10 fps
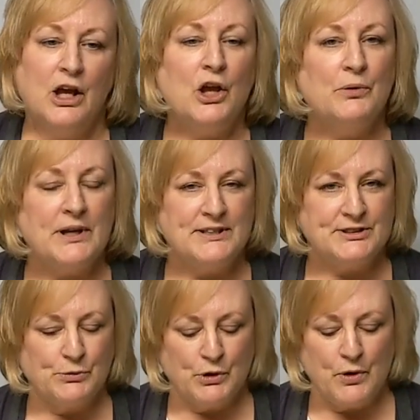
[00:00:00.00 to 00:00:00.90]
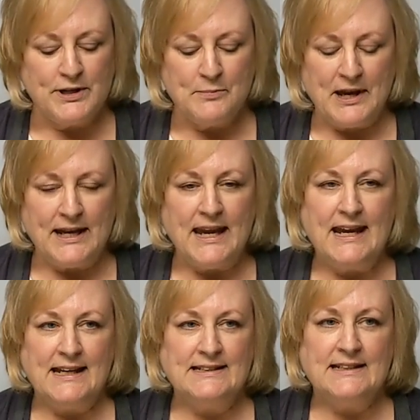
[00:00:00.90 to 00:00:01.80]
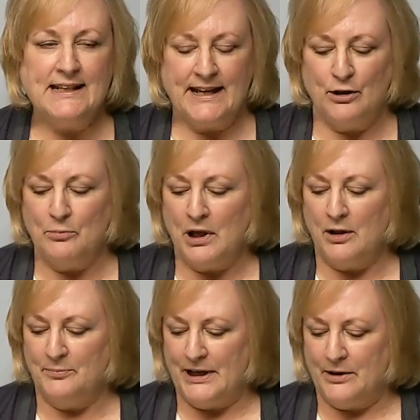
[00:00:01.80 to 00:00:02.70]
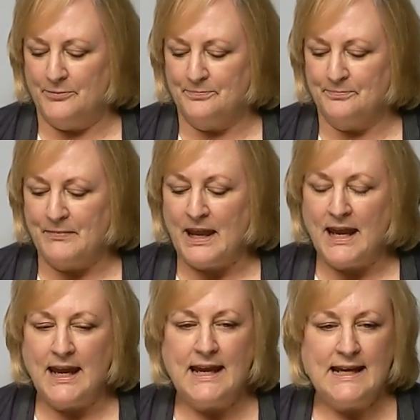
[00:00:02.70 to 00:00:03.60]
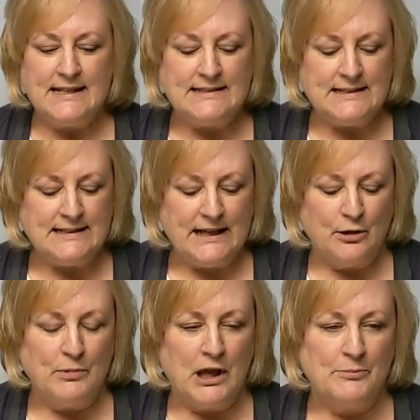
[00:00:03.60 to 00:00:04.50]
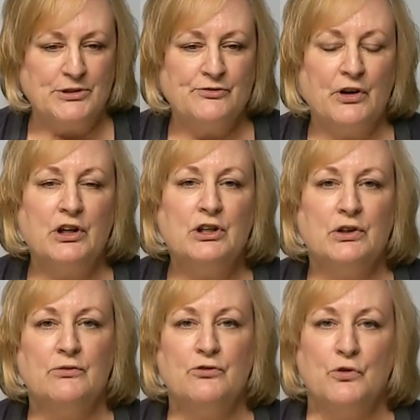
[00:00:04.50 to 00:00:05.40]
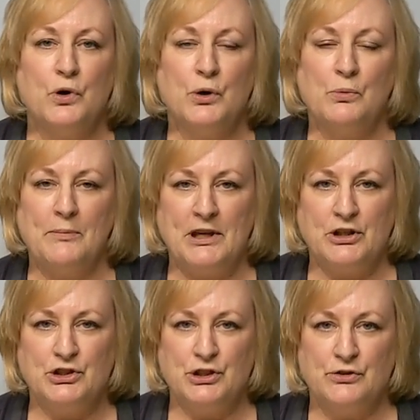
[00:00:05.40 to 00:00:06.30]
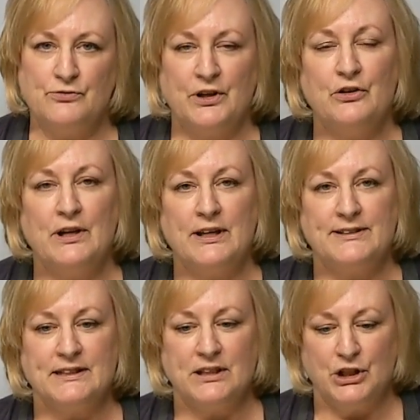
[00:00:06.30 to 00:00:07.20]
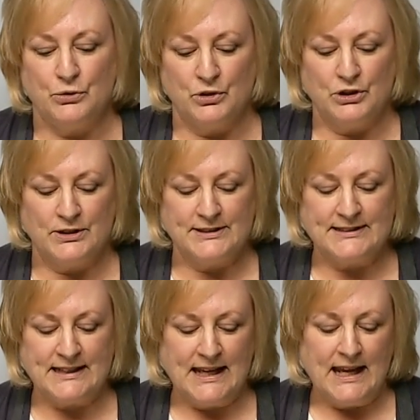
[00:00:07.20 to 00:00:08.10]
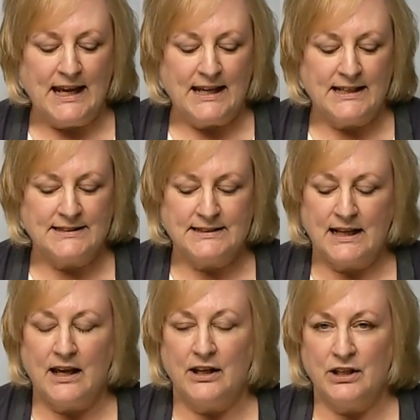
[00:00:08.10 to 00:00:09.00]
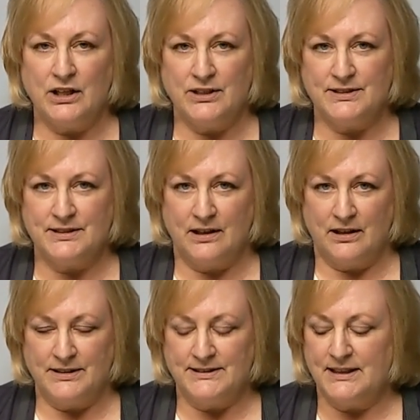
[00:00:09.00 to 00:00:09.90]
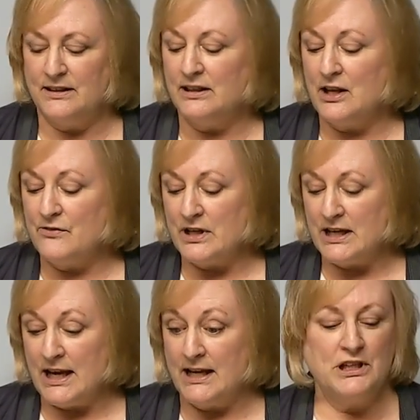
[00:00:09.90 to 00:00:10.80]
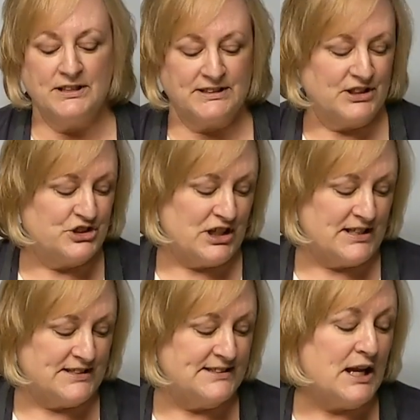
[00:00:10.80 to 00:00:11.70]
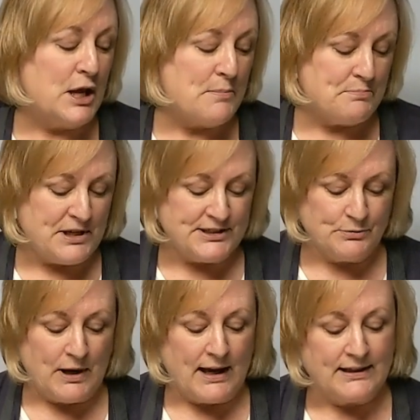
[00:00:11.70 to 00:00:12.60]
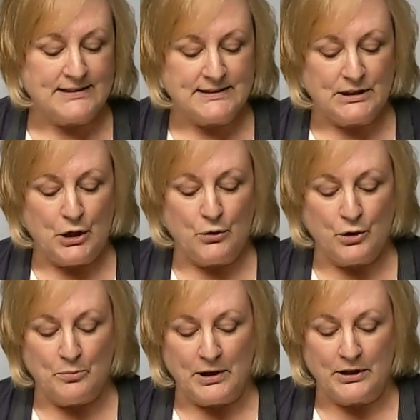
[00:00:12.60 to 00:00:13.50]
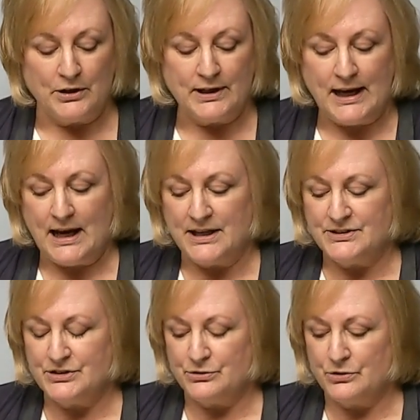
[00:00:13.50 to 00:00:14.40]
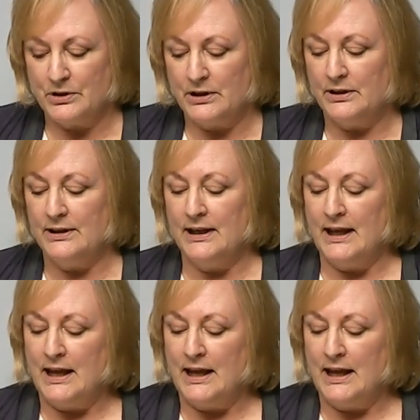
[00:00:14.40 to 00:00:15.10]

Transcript: Alright, so we're going to make hand and nail balm now. Hand and nail balm is very good for rubbing into your fingernails and cuticles. It's got skin-loving ingredients such as beeswax, cocoa butter, castor oil,